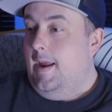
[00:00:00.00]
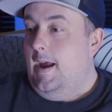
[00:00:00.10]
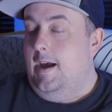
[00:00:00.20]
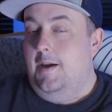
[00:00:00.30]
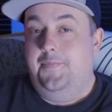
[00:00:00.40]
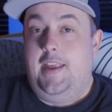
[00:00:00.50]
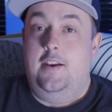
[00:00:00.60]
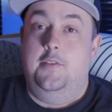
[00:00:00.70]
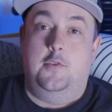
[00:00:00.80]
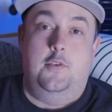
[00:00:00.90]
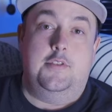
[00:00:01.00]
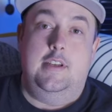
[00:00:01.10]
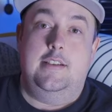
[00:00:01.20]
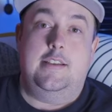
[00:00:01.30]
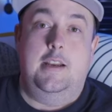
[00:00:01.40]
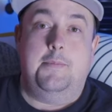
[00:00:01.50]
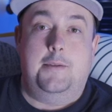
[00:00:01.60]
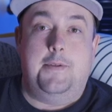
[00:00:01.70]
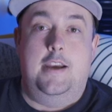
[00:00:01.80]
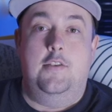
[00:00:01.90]
Then, of course, in the
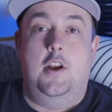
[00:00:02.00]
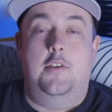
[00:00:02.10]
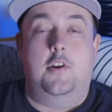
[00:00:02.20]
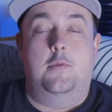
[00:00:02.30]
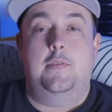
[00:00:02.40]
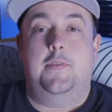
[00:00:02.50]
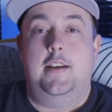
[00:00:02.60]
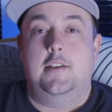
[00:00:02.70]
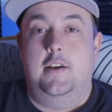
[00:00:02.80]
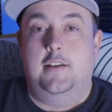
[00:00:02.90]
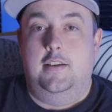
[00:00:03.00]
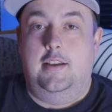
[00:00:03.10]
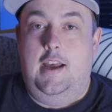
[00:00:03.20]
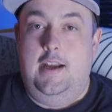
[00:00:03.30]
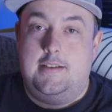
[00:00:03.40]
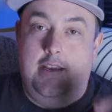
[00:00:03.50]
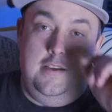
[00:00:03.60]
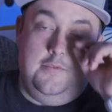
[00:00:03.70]
centre-back pairing, I've gone with Van Dijk and Konate.